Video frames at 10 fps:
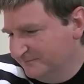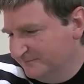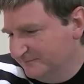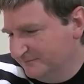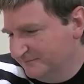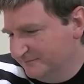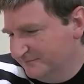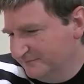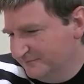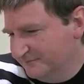
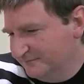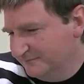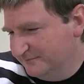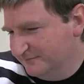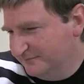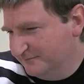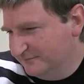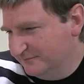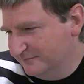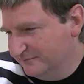
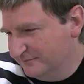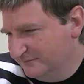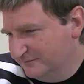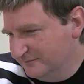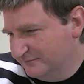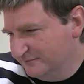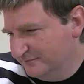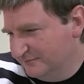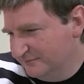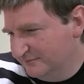
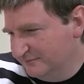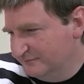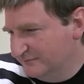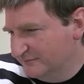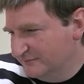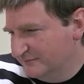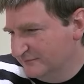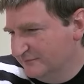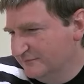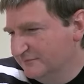
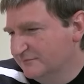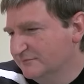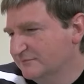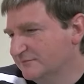[no speech]